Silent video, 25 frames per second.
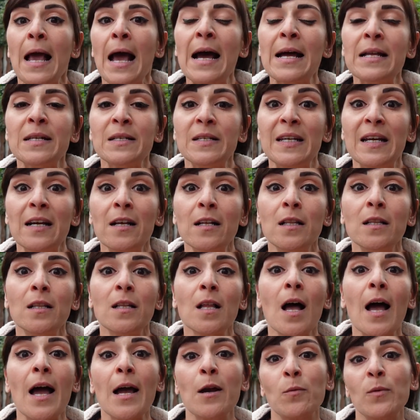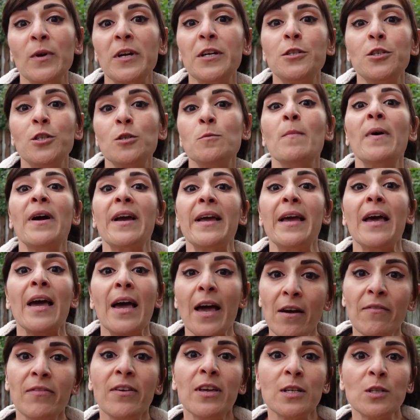until I reached my
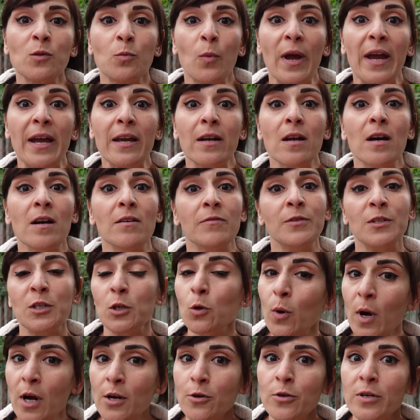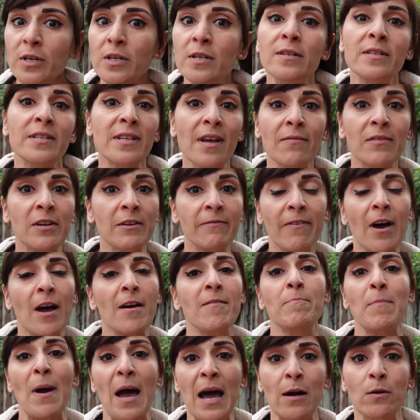heaviest weight of
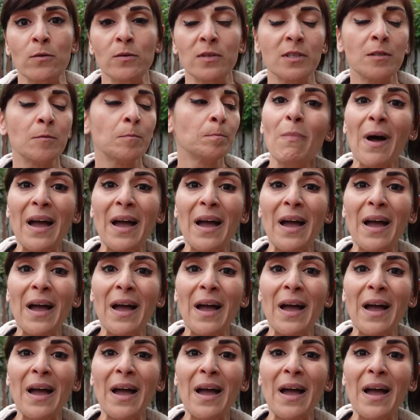275 pounds.